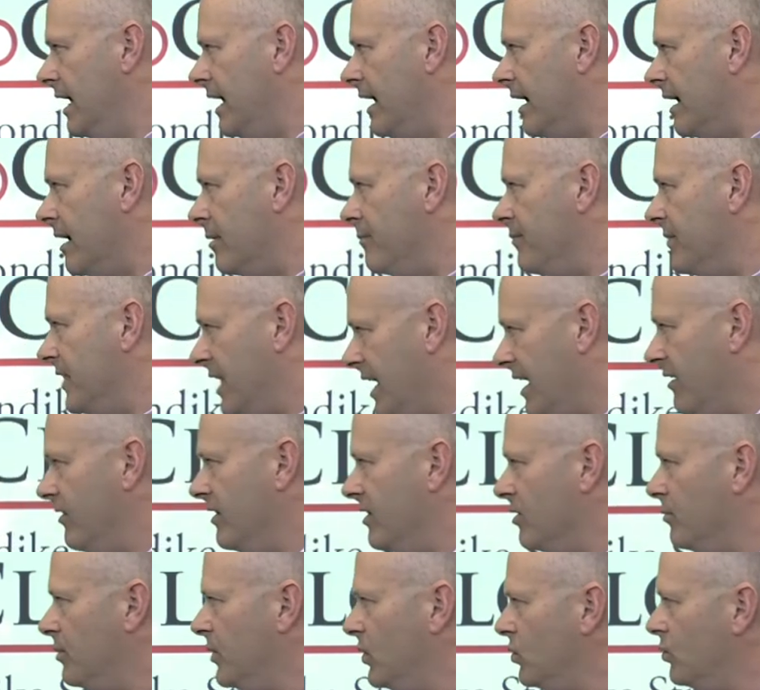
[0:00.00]
Um, there
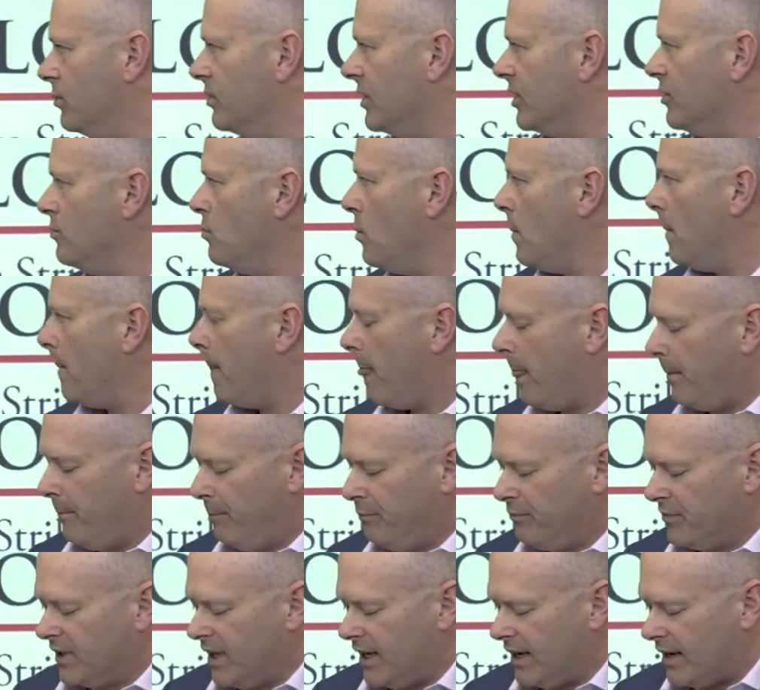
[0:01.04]
in the Pilbara,
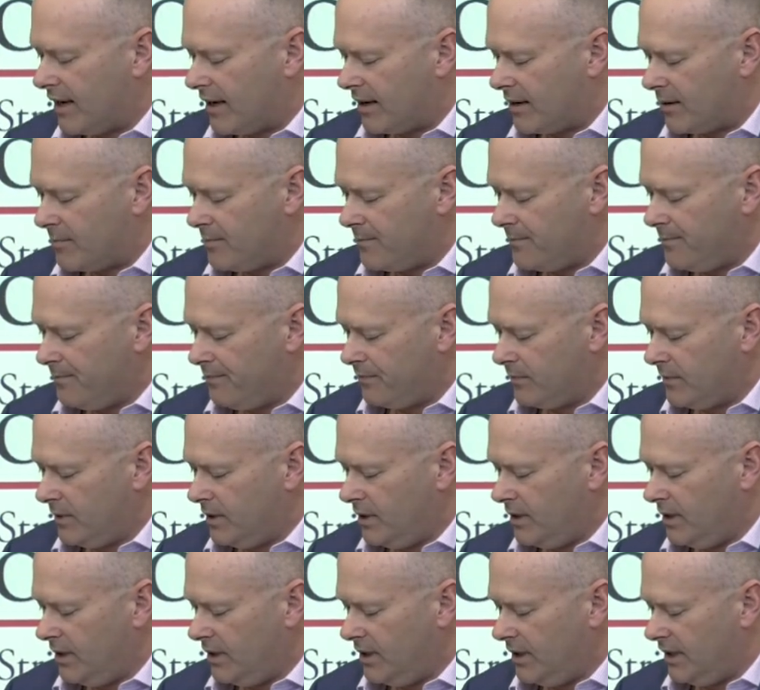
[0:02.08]
um,
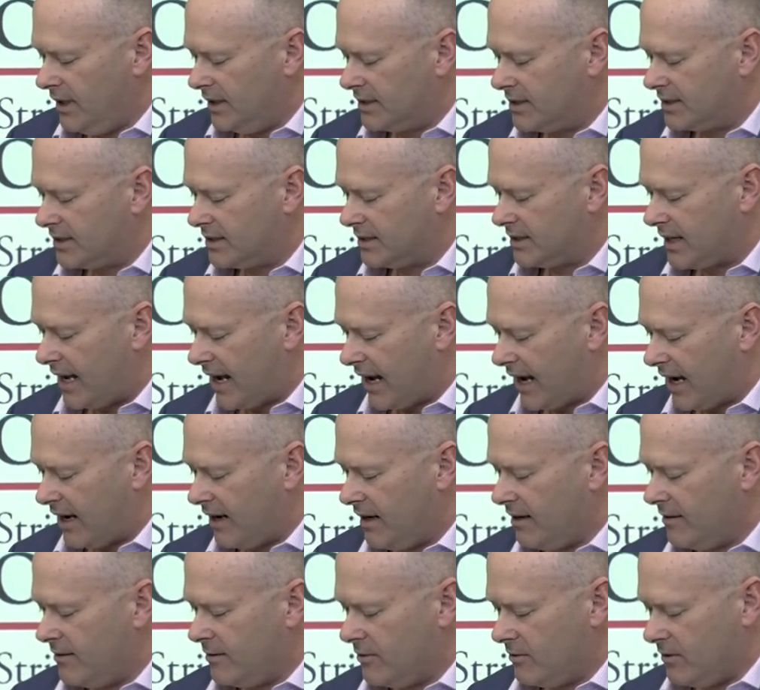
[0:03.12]
it's
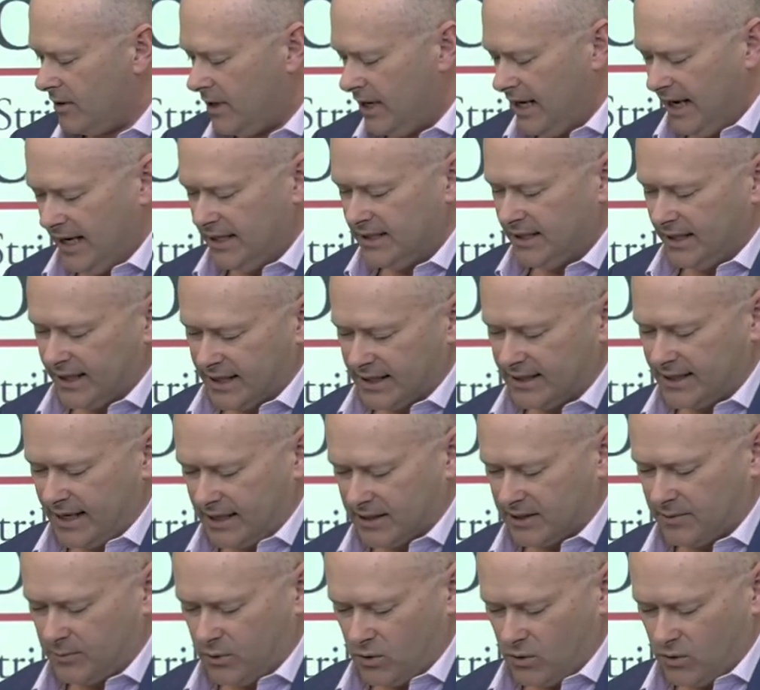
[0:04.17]
a easily
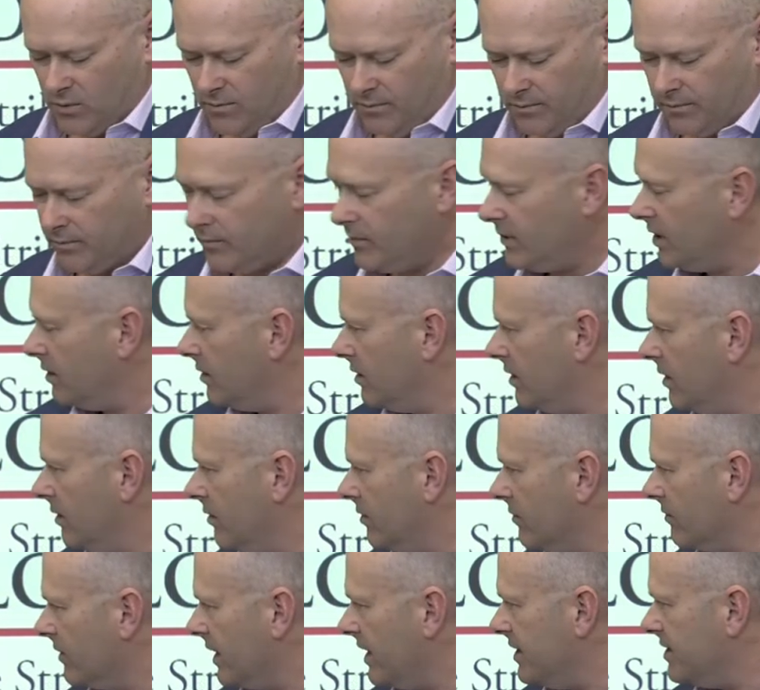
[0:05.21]
accessible
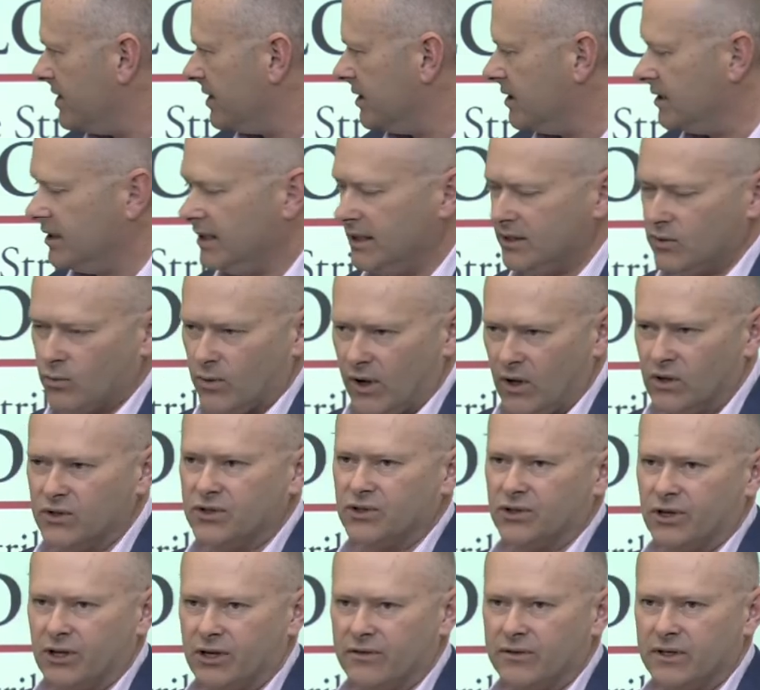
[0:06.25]
region. It's well
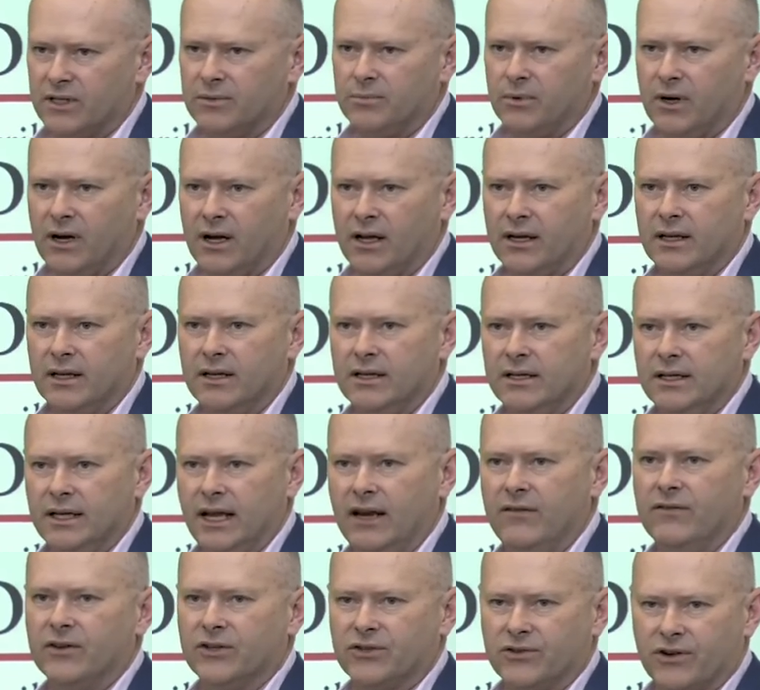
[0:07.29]
serviced by
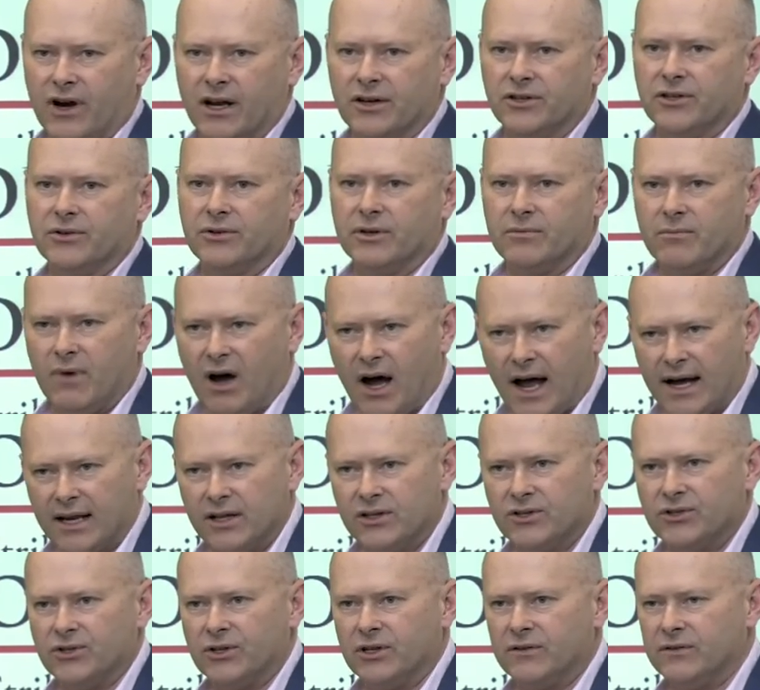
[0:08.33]
infrastructure and mining
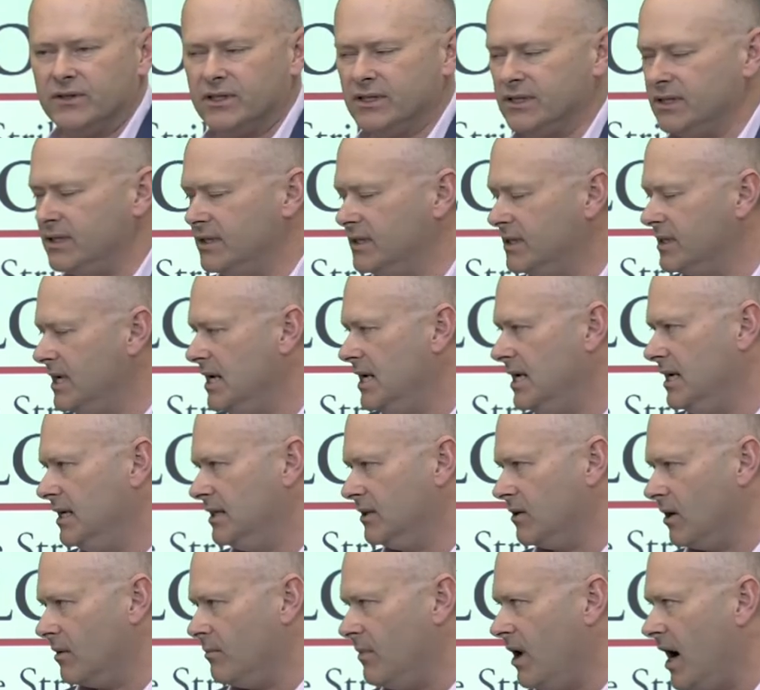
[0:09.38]
services. It's
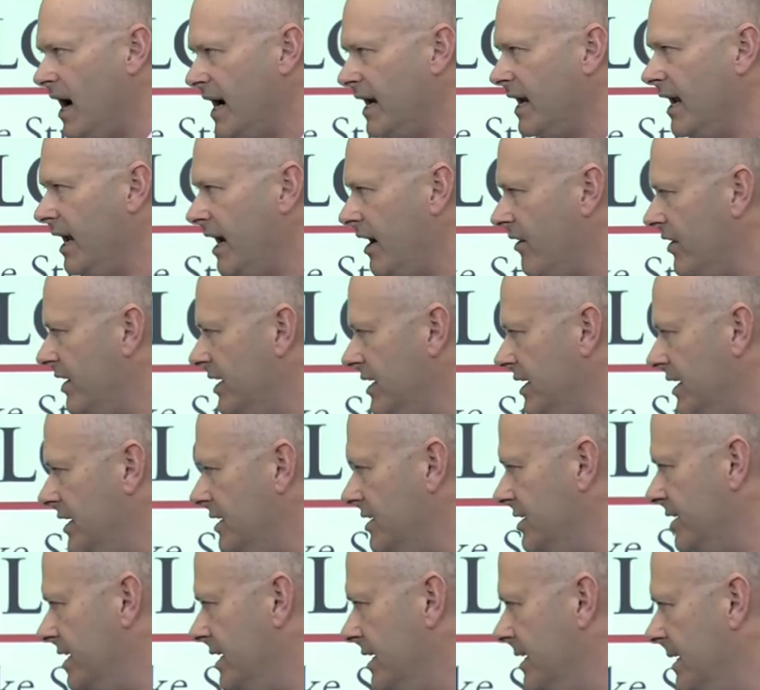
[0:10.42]
got a mining
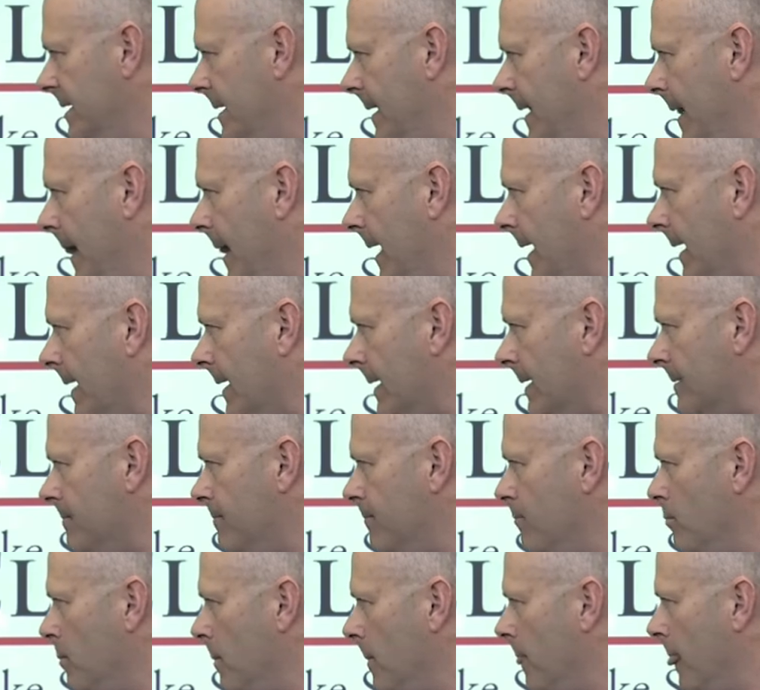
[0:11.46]
heritage.
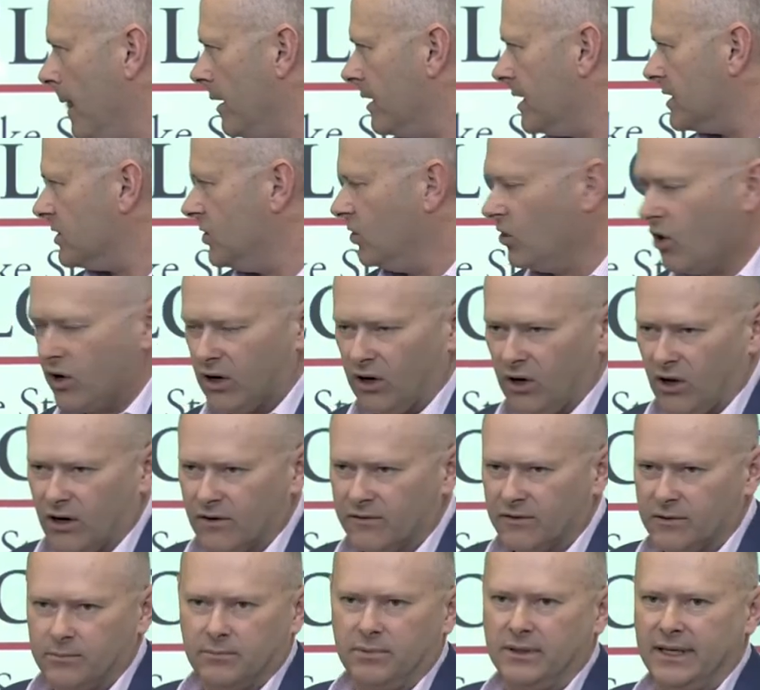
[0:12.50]
Um, there's not a lot
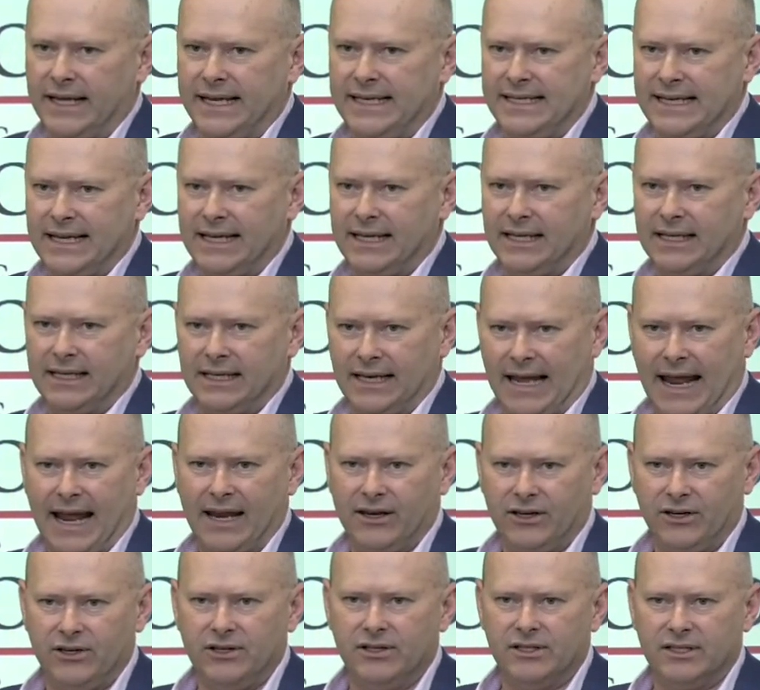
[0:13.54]
of completing
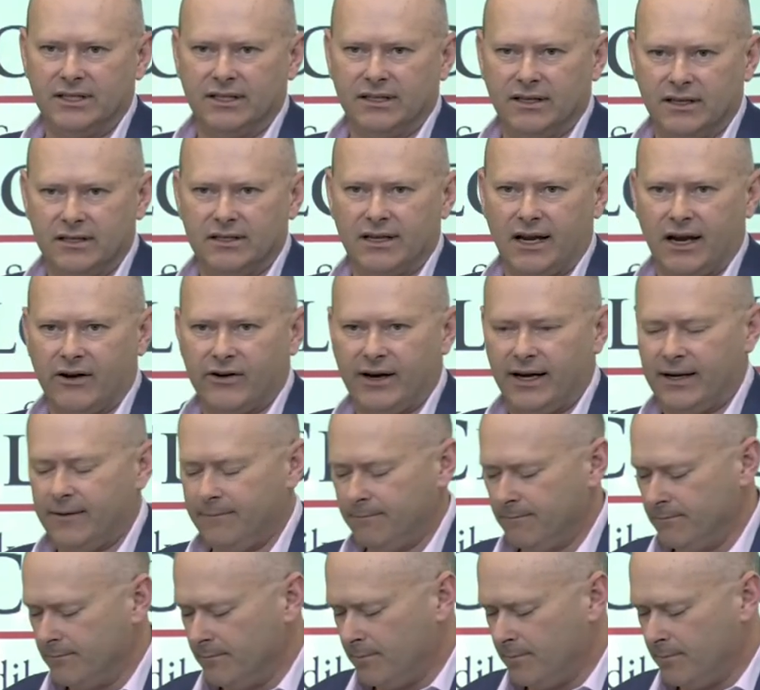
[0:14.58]
land use in this area.